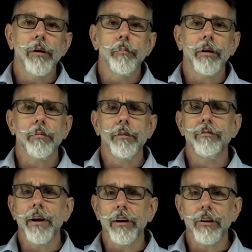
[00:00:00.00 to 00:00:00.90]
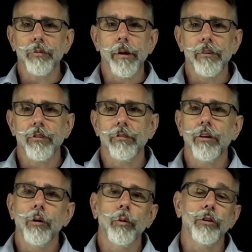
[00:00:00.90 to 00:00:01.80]
but can be very expensive,
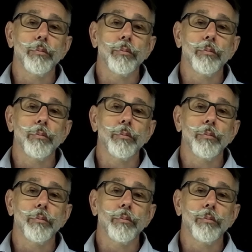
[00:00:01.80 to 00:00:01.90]
whereas